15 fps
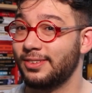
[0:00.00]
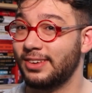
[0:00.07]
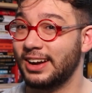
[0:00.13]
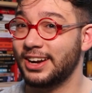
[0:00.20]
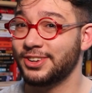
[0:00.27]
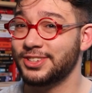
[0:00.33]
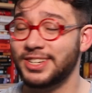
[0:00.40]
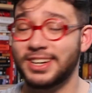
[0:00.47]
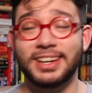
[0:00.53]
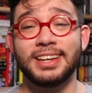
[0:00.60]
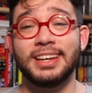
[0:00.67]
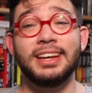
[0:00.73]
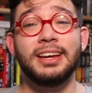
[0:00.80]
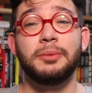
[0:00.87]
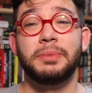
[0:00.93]
Why don't you?
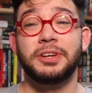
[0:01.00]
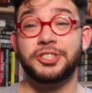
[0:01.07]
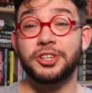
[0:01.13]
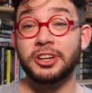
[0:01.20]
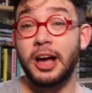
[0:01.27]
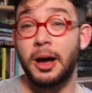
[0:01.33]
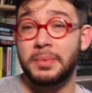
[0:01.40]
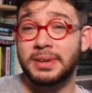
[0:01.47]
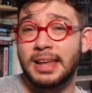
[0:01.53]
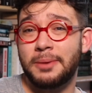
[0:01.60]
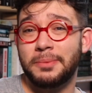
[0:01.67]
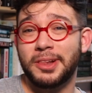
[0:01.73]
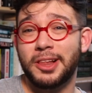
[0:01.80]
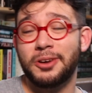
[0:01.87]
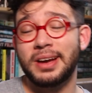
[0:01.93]
Be sure to comment
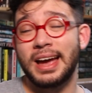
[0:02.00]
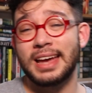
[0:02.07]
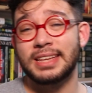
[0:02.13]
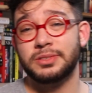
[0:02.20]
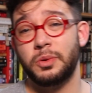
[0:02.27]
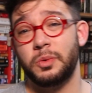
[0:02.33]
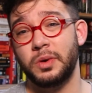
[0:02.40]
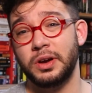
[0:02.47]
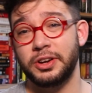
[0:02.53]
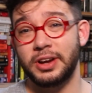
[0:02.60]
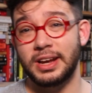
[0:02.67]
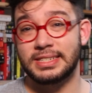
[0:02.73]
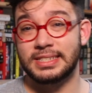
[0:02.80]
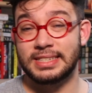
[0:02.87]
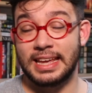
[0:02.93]
down below, guys. What are
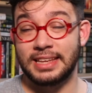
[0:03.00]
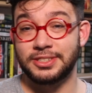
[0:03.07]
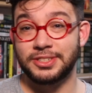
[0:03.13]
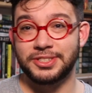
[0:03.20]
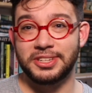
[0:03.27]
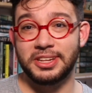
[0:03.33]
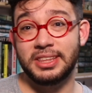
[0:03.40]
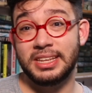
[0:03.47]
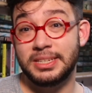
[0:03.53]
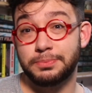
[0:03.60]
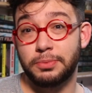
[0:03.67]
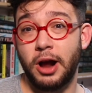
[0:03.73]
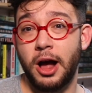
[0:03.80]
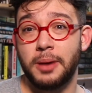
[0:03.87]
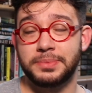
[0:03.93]
your guys' answers to these
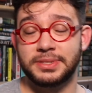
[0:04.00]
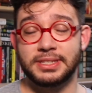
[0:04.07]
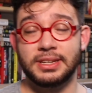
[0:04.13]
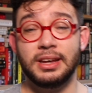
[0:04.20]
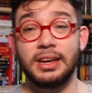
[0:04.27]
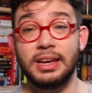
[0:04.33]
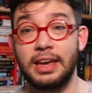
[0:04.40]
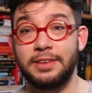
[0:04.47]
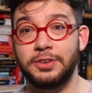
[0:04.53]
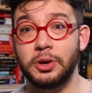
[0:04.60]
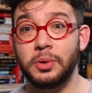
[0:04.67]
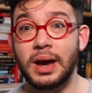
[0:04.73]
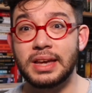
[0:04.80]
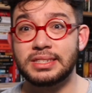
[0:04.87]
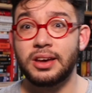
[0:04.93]
prompts? If
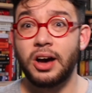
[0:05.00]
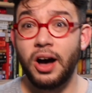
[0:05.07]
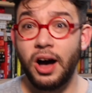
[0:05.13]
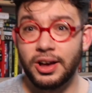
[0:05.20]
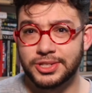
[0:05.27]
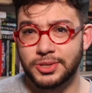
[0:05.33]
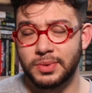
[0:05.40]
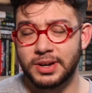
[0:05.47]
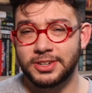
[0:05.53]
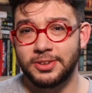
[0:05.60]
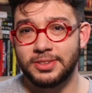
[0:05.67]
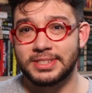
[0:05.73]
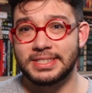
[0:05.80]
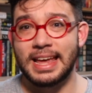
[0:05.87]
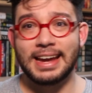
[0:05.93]
you guys also want to
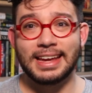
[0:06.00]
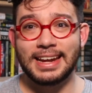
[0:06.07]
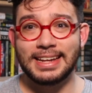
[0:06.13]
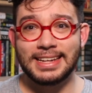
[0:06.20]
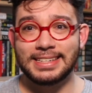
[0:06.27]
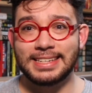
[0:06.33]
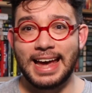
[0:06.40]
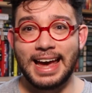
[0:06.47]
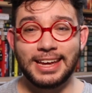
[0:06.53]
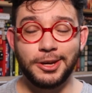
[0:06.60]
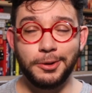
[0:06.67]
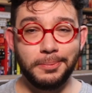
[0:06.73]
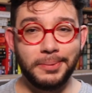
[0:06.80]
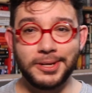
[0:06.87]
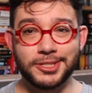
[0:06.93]
do this tag and I didn't tag
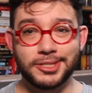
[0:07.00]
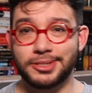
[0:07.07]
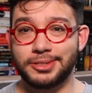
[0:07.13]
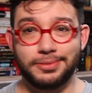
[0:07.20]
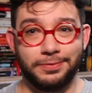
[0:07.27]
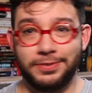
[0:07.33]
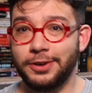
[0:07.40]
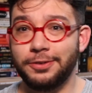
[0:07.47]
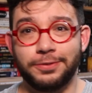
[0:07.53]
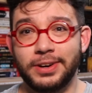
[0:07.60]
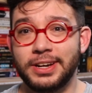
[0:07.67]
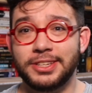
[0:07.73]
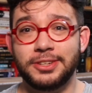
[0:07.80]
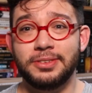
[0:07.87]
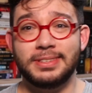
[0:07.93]
you, feel
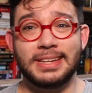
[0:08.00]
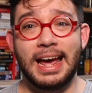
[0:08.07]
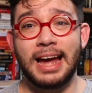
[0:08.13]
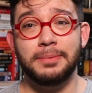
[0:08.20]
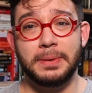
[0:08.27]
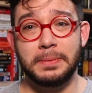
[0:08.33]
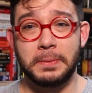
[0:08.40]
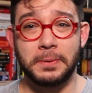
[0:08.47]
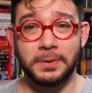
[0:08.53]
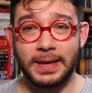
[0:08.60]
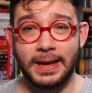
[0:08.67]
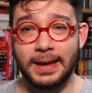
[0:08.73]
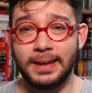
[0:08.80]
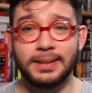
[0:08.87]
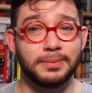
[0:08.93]
free to do the tag, people,
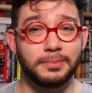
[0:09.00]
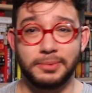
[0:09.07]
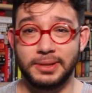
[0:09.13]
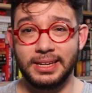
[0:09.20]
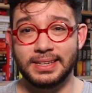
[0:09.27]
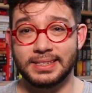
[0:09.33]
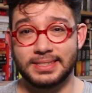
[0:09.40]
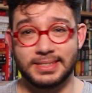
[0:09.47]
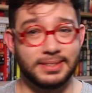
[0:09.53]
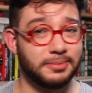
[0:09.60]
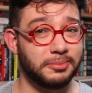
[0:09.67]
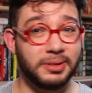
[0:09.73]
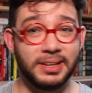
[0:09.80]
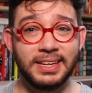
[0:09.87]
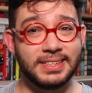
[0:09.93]
okay? Please,
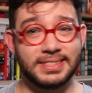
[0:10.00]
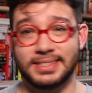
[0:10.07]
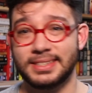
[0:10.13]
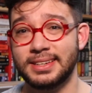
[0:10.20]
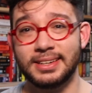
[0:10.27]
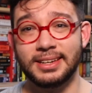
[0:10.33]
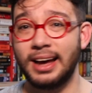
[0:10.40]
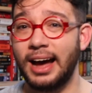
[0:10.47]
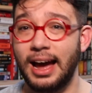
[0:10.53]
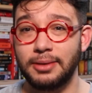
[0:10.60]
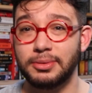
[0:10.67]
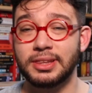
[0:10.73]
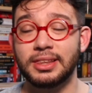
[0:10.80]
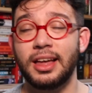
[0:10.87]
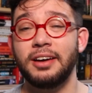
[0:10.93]
please. I
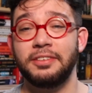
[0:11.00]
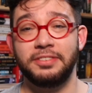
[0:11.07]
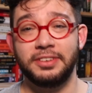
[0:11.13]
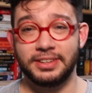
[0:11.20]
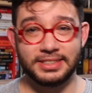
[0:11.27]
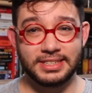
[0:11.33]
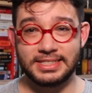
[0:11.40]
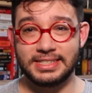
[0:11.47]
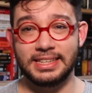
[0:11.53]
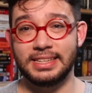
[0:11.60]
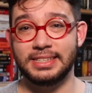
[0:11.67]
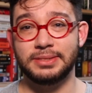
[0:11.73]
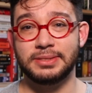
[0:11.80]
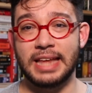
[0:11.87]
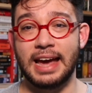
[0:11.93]
would love to see
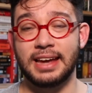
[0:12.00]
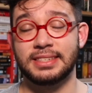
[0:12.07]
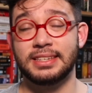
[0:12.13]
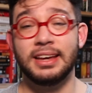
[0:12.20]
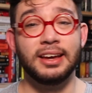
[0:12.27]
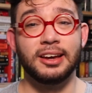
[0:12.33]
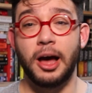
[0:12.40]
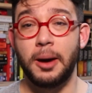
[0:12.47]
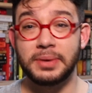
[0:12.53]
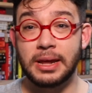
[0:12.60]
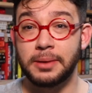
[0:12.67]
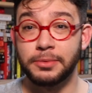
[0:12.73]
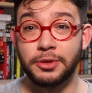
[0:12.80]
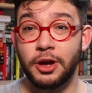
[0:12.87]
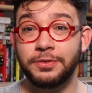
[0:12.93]
these tags. Comment
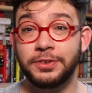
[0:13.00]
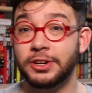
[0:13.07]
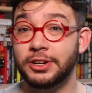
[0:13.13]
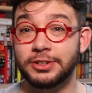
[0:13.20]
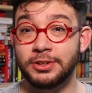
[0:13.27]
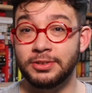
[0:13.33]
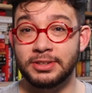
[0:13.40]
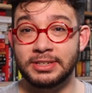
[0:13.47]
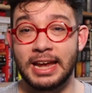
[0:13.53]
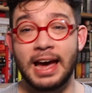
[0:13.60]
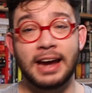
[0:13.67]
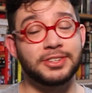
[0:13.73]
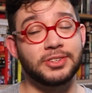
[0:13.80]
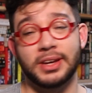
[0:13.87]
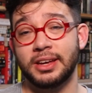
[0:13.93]
down below if you're going to do the
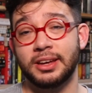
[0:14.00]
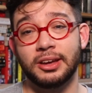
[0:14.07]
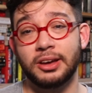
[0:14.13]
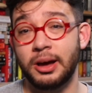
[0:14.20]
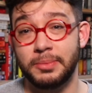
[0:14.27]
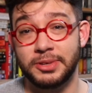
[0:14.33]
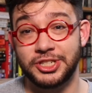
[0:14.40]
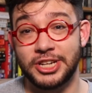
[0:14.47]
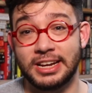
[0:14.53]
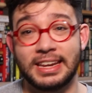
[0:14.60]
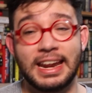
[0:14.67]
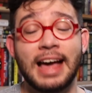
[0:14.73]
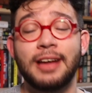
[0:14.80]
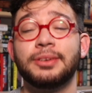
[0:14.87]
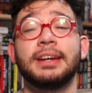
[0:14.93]
tag so I can come and check
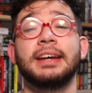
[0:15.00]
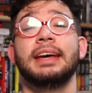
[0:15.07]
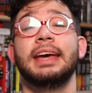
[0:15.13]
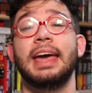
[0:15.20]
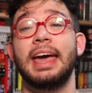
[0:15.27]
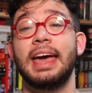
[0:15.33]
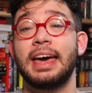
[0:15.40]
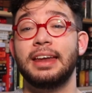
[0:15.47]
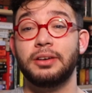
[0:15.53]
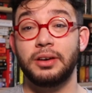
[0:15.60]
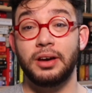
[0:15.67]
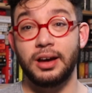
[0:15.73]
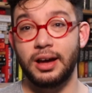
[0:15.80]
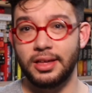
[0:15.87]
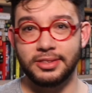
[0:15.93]
it out. And
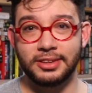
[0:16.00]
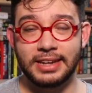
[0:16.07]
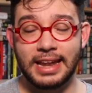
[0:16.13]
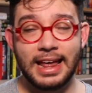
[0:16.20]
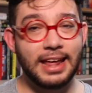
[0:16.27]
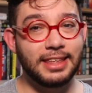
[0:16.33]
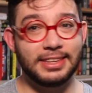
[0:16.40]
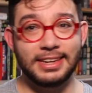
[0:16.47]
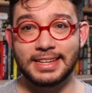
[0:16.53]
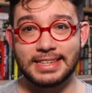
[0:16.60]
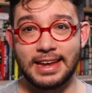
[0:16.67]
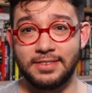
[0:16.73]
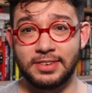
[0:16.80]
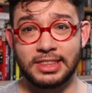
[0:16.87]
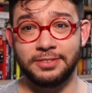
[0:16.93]
other than that, I think that's
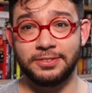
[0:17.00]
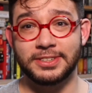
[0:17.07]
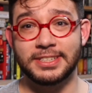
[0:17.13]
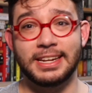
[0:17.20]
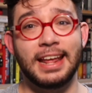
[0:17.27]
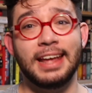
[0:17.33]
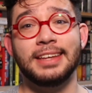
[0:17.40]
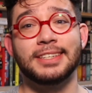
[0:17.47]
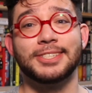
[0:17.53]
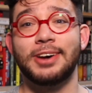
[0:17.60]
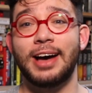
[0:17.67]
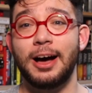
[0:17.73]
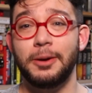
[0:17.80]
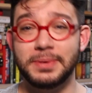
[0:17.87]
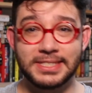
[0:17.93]
everything for today. So
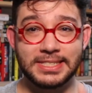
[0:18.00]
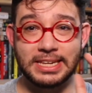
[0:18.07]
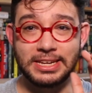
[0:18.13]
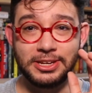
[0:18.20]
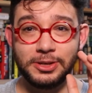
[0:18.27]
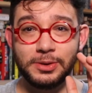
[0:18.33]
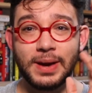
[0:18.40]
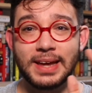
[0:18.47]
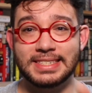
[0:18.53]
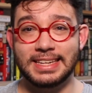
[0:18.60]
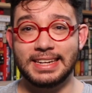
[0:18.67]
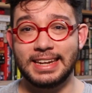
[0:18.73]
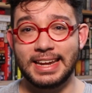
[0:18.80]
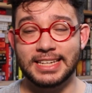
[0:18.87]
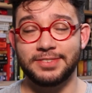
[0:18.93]
I'll be seeing you guys
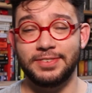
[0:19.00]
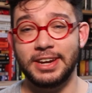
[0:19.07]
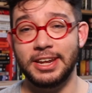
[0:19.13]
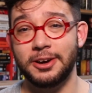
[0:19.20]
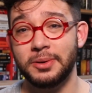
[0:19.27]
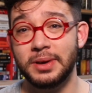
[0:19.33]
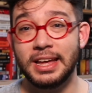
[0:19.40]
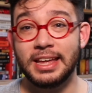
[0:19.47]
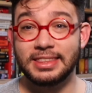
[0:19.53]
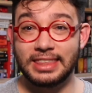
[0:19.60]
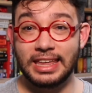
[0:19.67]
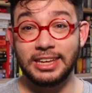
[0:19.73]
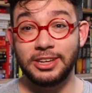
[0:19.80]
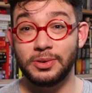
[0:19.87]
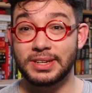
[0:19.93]
in the next video.
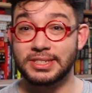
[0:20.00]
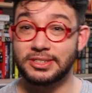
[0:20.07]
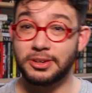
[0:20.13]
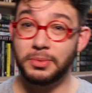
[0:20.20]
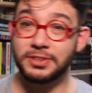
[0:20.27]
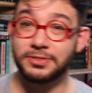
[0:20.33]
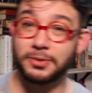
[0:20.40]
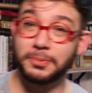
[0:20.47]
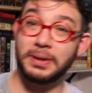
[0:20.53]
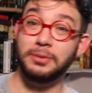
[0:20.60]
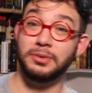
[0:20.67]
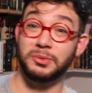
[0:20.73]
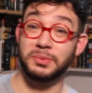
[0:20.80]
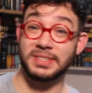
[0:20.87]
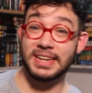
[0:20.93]
Thank you guys so much for being
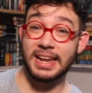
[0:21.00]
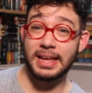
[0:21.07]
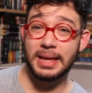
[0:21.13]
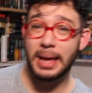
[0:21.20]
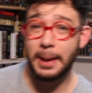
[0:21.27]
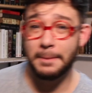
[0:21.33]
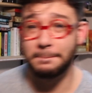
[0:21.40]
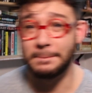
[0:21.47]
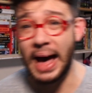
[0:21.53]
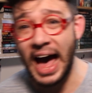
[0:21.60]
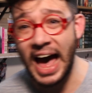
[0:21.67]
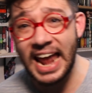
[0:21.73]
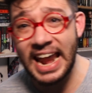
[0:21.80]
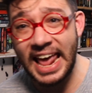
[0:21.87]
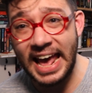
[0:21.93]
with me today.
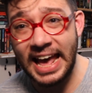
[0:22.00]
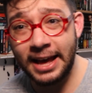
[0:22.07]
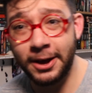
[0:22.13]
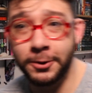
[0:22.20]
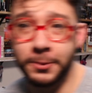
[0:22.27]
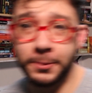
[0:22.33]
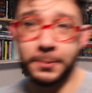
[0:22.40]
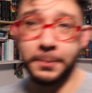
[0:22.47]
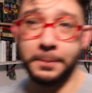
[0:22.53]
Bye now.